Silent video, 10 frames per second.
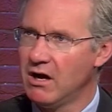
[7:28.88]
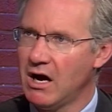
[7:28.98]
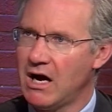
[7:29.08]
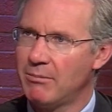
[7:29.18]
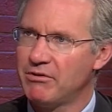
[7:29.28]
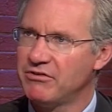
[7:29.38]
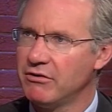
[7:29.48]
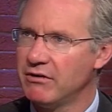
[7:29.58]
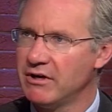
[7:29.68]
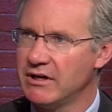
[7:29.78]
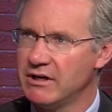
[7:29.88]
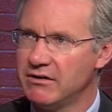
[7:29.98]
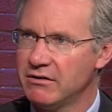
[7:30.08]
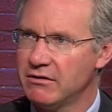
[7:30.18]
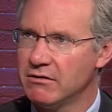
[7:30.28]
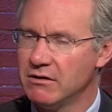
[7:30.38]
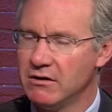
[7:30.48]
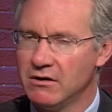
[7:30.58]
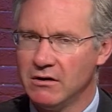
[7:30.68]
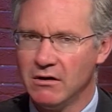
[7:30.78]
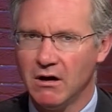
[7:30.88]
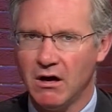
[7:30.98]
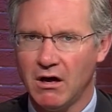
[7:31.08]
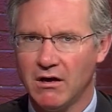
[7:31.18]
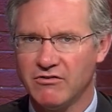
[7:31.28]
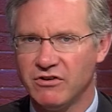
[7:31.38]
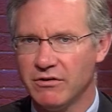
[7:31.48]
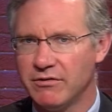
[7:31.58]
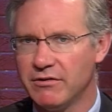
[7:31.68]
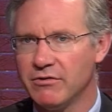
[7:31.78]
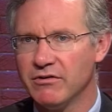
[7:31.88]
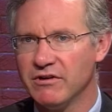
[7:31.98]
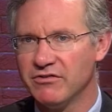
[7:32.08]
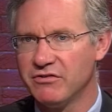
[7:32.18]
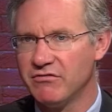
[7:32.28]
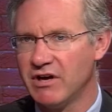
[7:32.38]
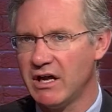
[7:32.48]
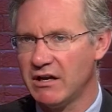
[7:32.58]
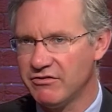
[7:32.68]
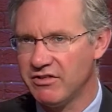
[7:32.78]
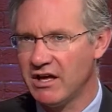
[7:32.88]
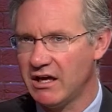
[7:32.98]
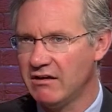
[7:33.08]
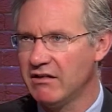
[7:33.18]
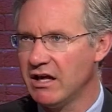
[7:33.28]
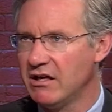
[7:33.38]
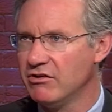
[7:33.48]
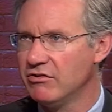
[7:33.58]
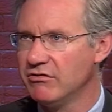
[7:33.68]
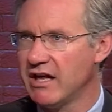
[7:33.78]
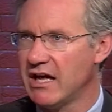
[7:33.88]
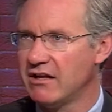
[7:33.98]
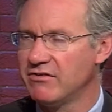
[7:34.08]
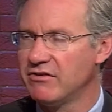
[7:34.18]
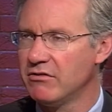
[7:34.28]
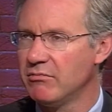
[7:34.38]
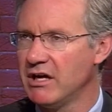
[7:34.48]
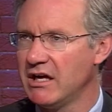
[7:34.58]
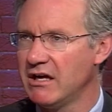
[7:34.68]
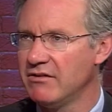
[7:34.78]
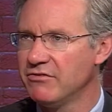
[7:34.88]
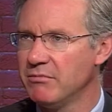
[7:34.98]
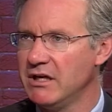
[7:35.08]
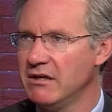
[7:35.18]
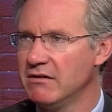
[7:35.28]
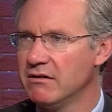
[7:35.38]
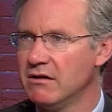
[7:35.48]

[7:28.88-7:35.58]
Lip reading: opportunity to children who are disadvantaged. They can do that and still make ends meet.